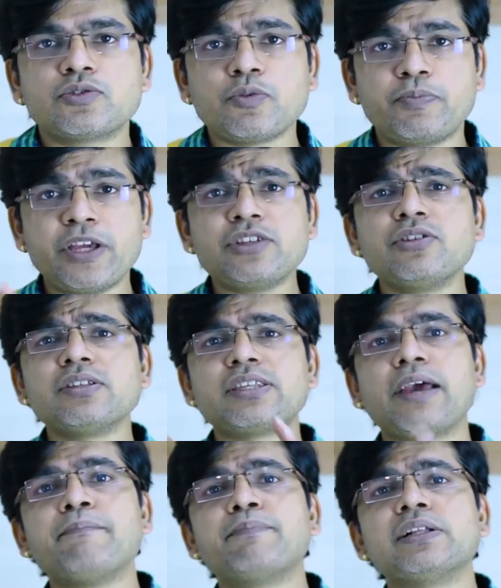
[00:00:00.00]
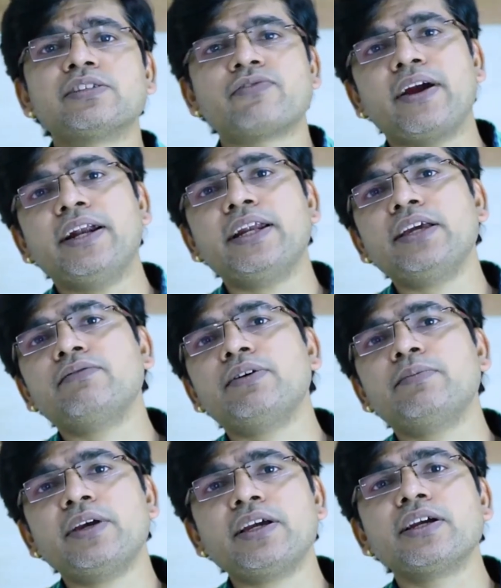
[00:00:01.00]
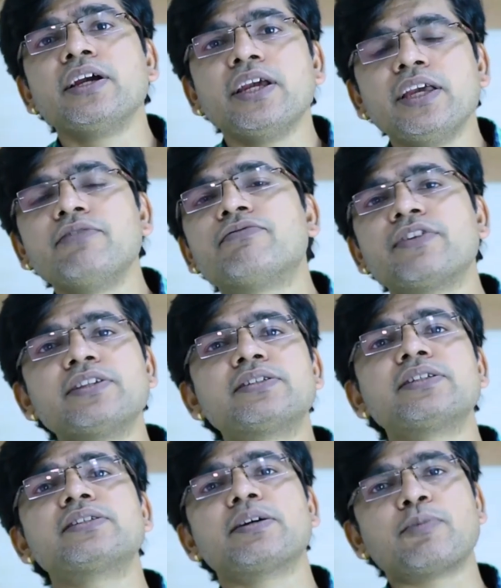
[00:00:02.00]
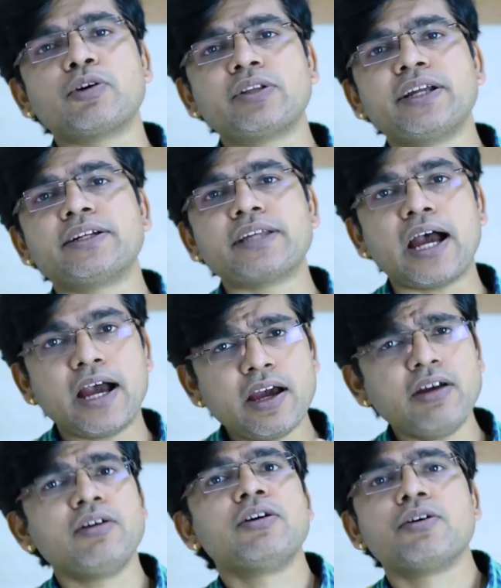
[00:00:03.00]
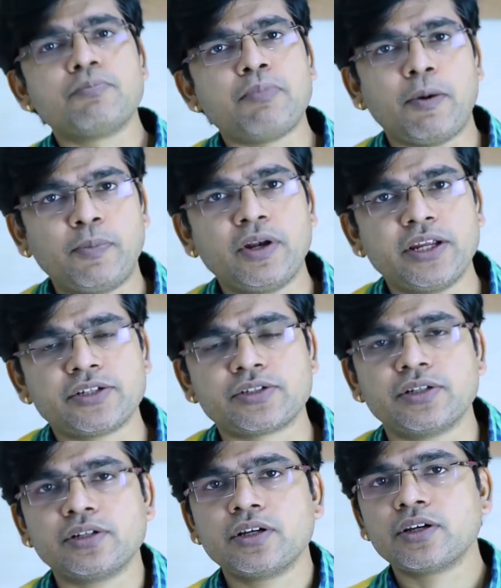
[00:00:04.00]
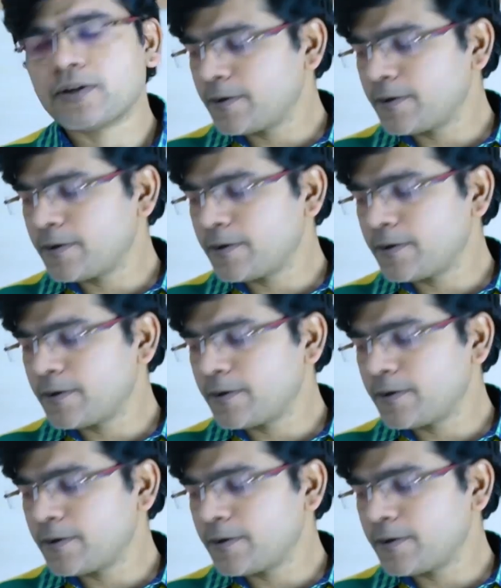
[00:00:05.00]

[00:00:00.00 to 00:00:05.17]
So based on samples finding we make inferences about the entire population.